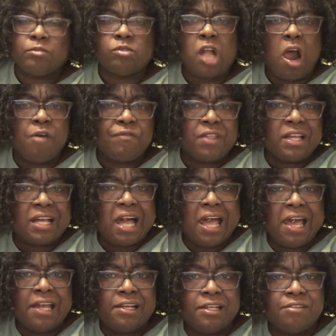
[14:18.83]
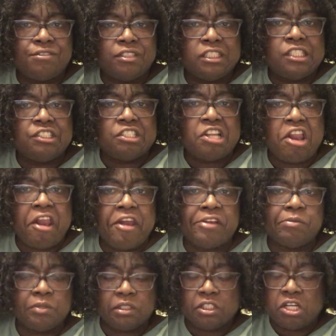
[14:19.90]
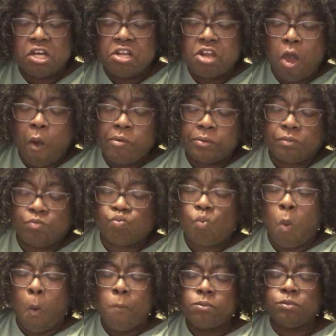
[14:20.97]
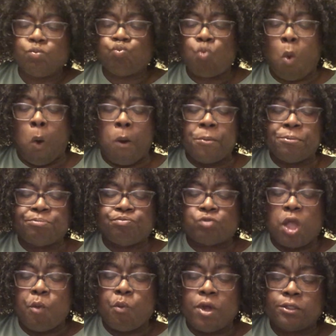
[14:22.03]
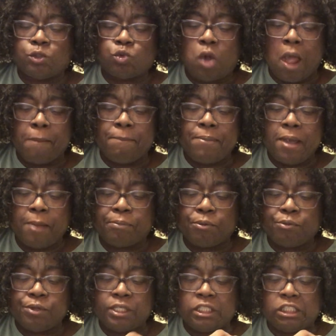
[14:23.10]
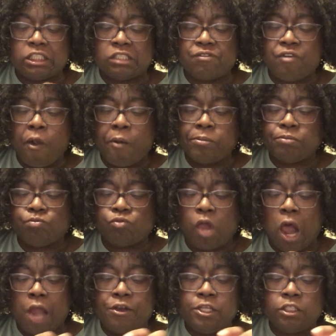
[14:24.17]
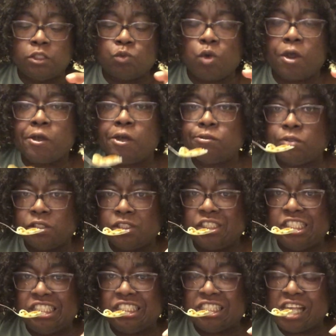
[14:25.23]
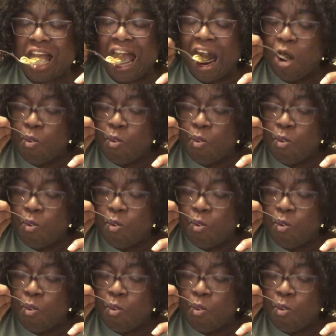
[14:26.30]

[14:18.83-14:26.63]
I don't think I had enough seasoning. It was good, though. It wasn't quite peppery enough. I need to work on the seasoning.